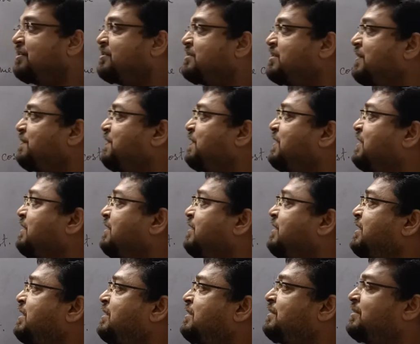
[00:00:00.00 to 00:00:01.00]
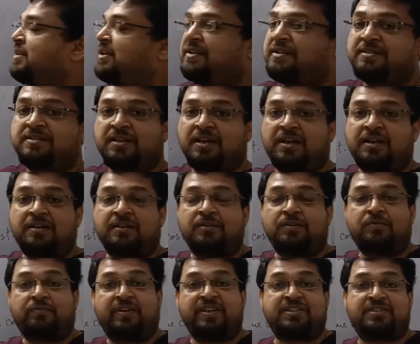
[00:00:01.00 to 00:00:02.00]
definitely there is a
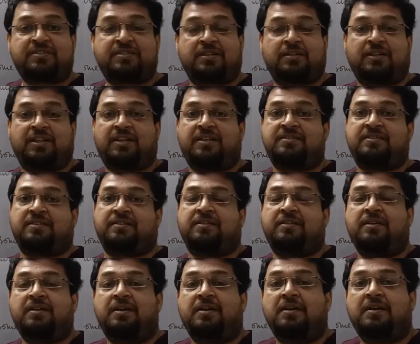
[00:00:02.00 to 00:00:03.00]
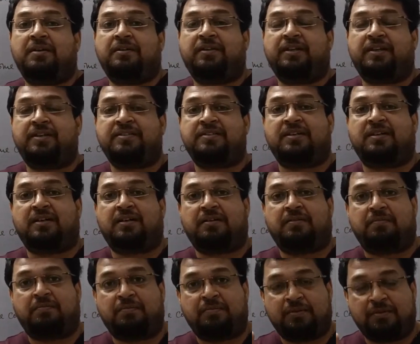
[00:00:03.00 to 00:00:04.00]
question, there is
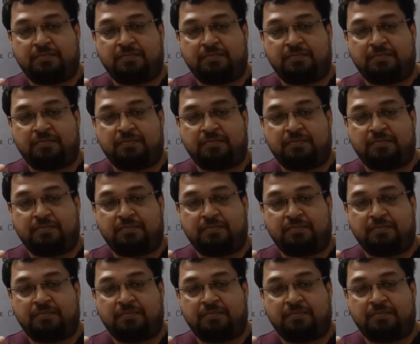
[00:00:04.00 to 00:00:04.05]
a